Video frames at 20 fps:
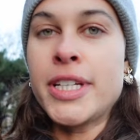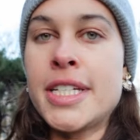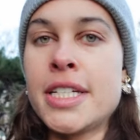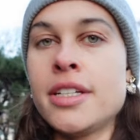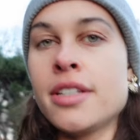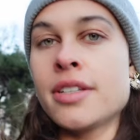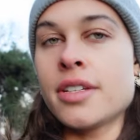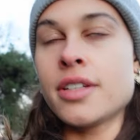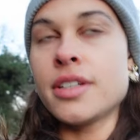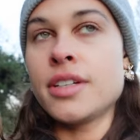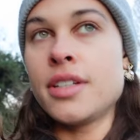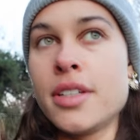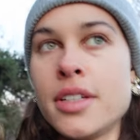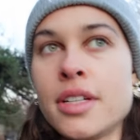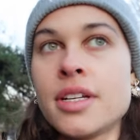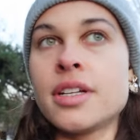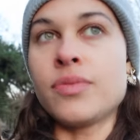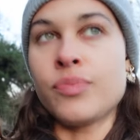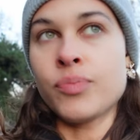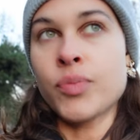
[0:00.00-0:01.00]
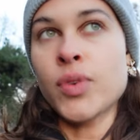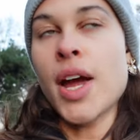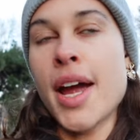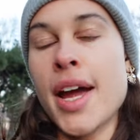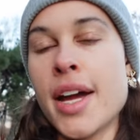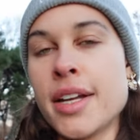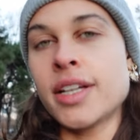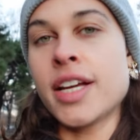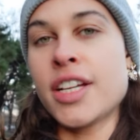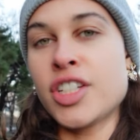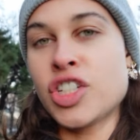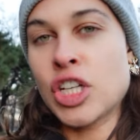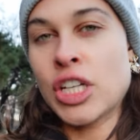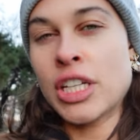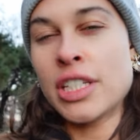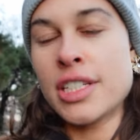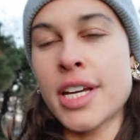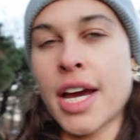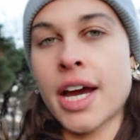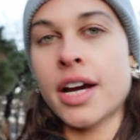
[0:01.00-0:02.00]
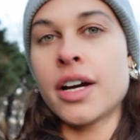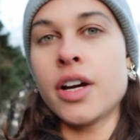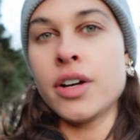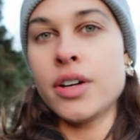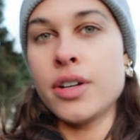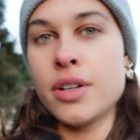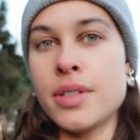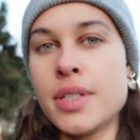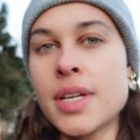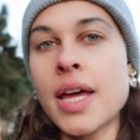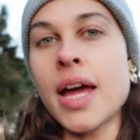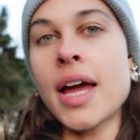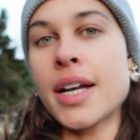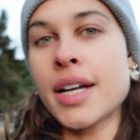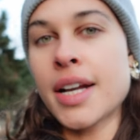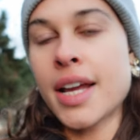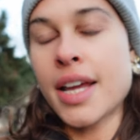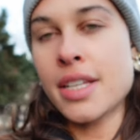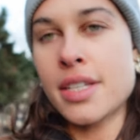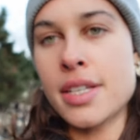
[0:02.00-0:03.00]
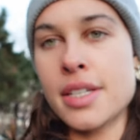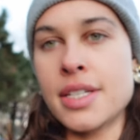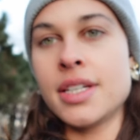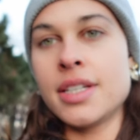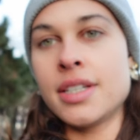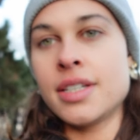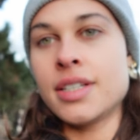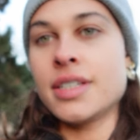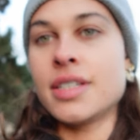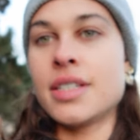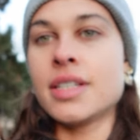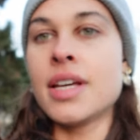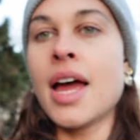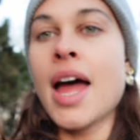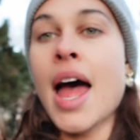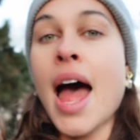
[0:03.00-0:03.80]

decent. I had like chicken tacos and quesadillas